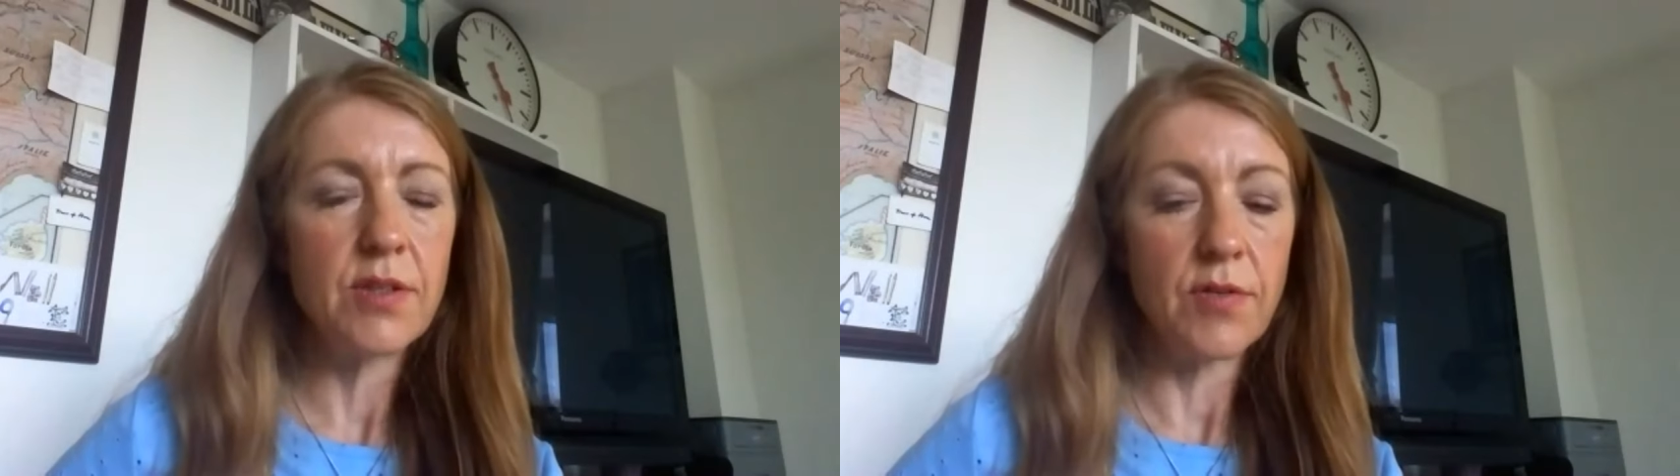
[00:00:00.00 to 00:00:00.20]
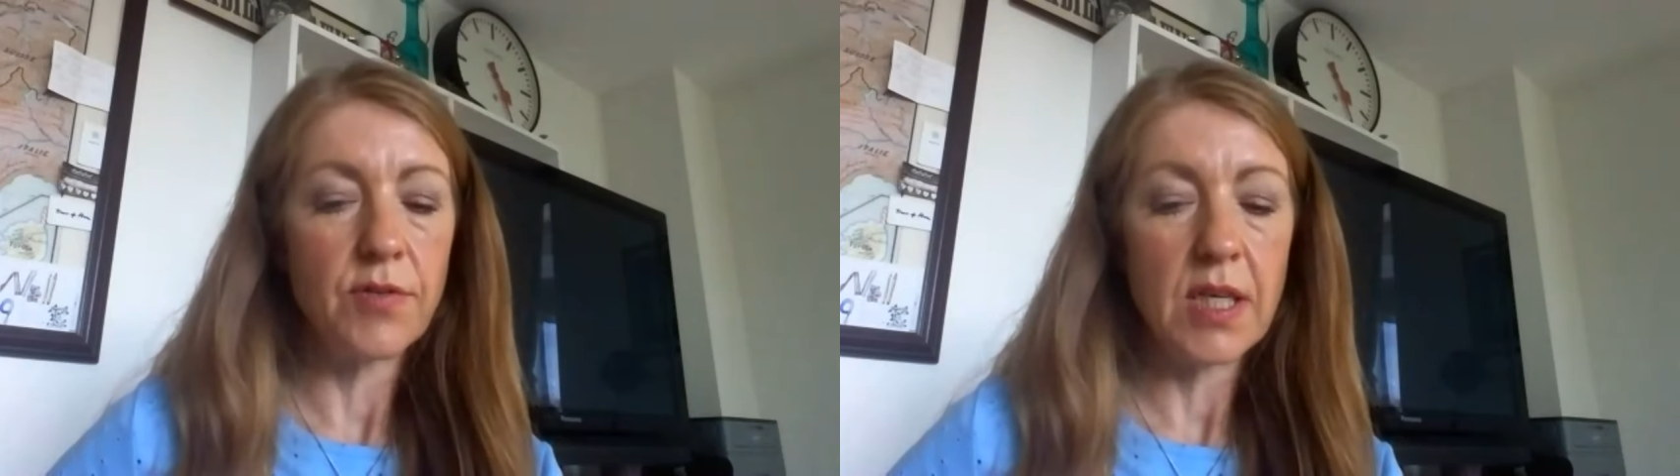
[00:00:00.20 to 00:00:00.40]

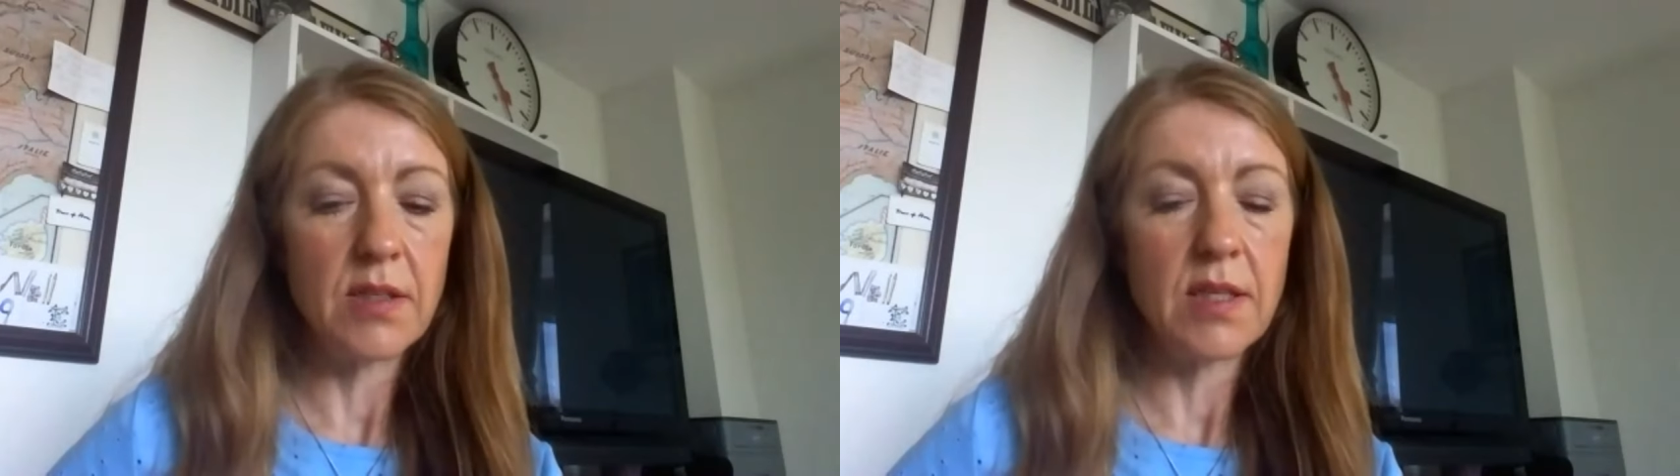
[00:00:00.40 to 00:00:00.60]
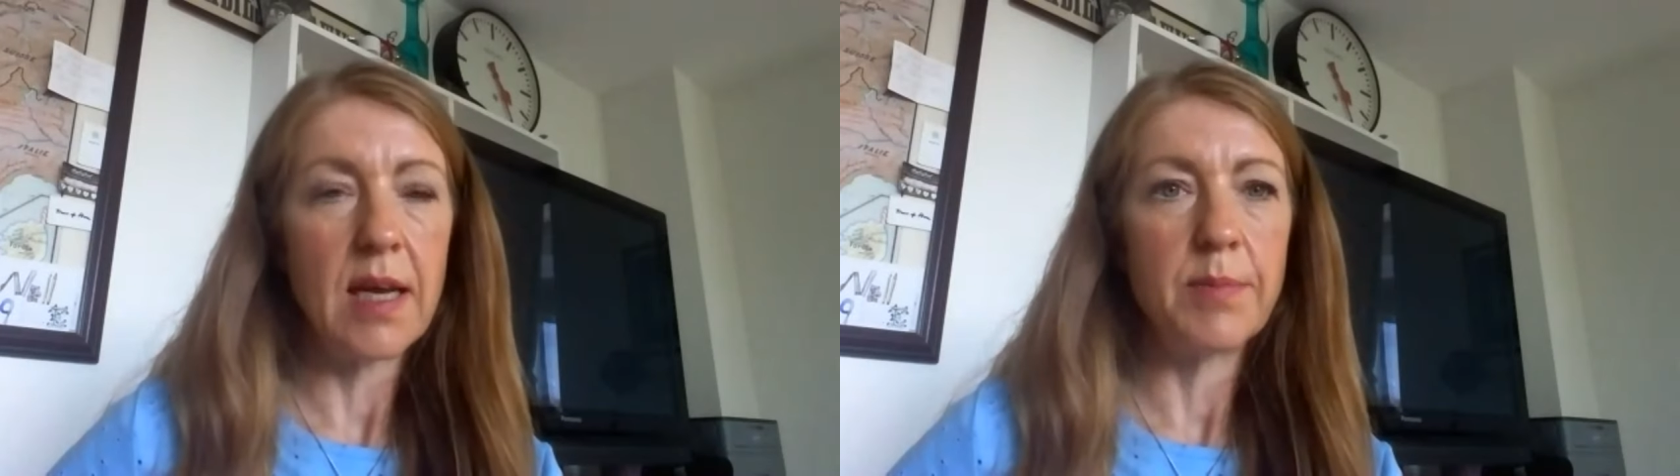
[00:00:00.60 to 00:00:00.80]
content
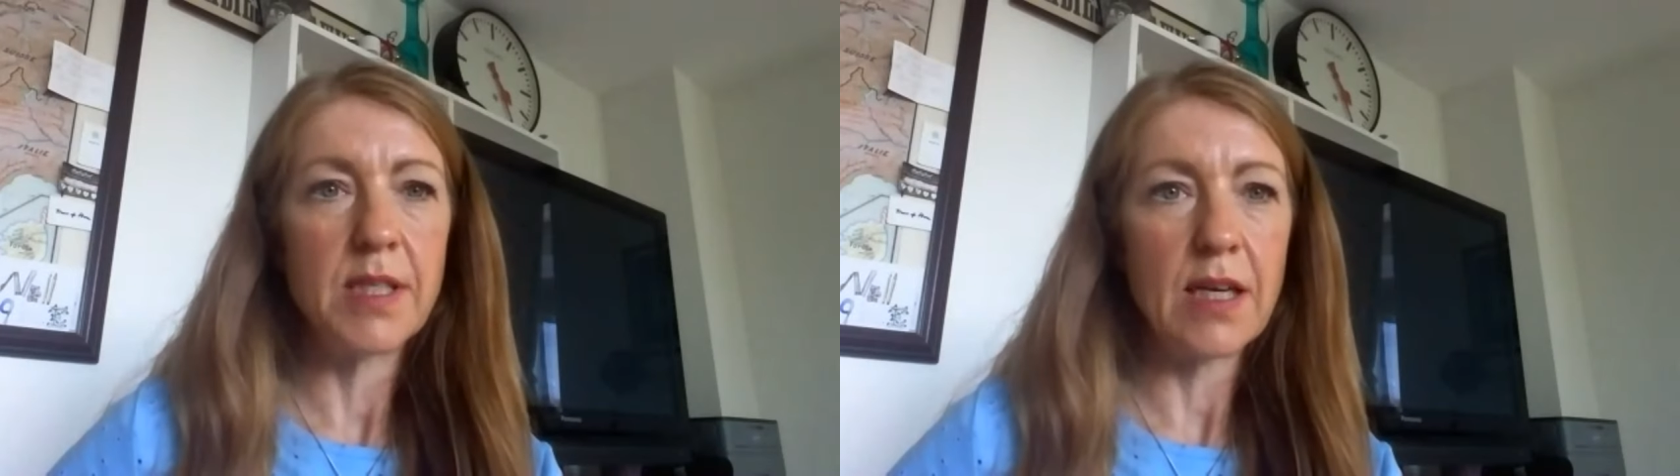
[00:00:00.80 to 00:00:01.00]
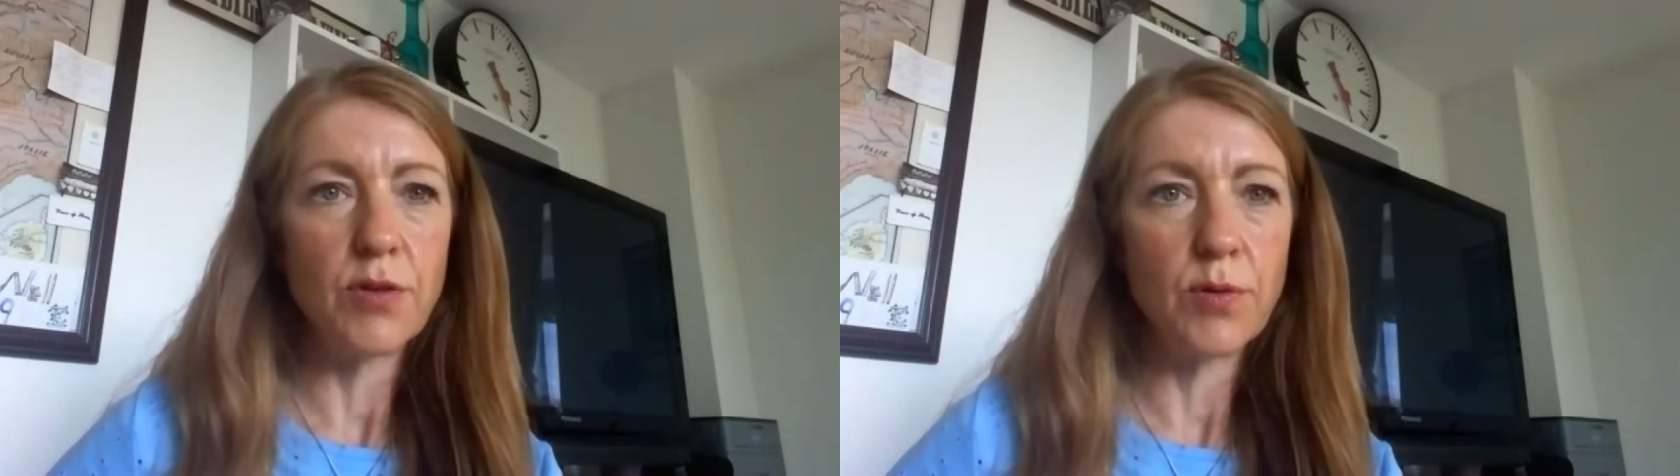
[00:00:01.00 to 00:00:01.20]
to libraries
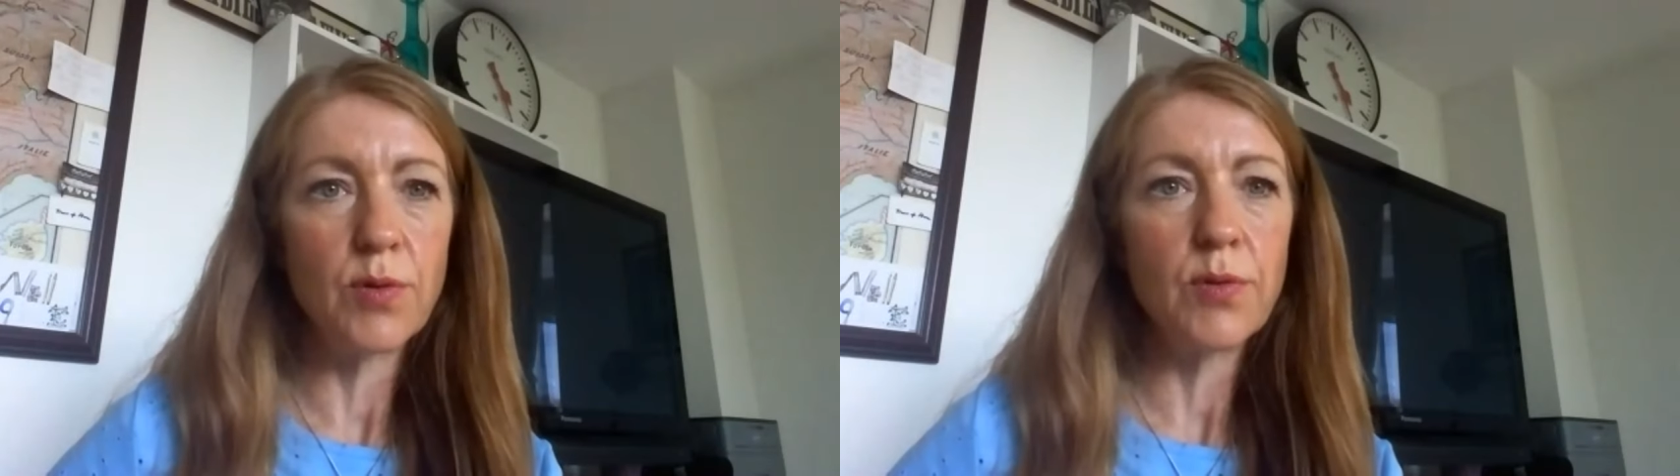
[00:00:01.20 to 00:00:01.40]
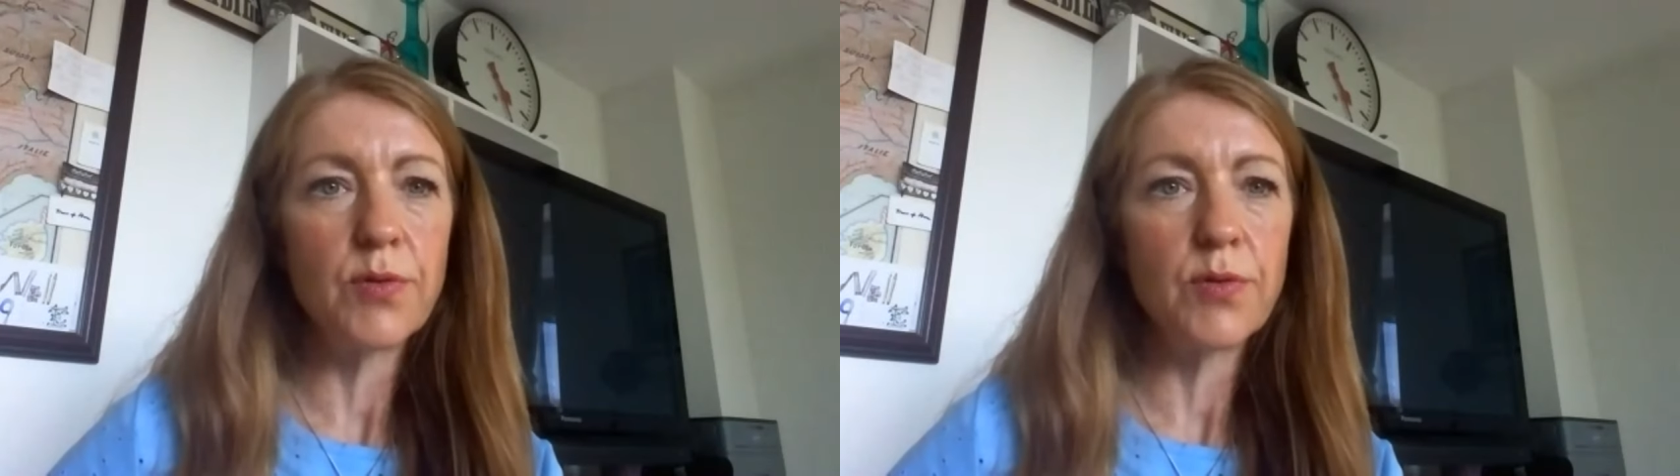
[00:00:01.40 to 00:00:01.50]
at all.